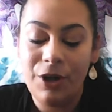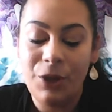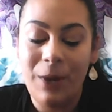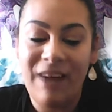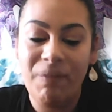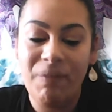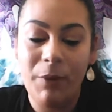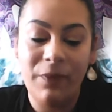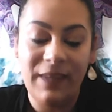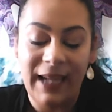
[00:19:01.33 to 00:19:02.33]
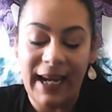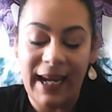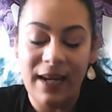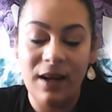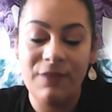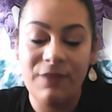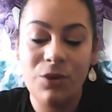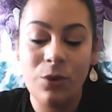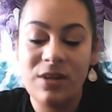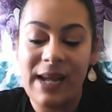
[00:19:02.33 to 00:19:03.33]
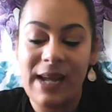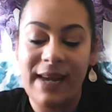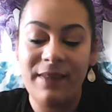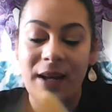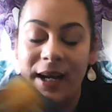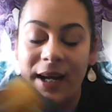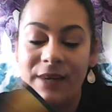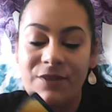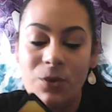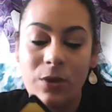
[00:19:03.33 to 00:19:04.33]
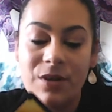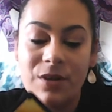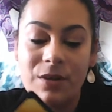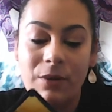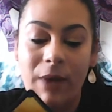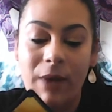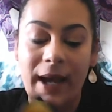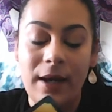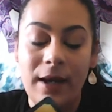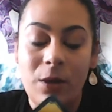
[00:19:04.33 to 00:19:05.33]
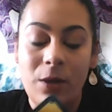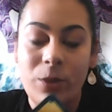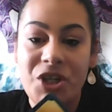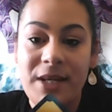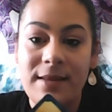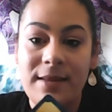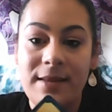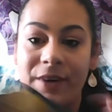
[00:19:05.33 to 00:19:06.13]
have both the 8 of Swords and the 9 of Swords, okay? Which is a very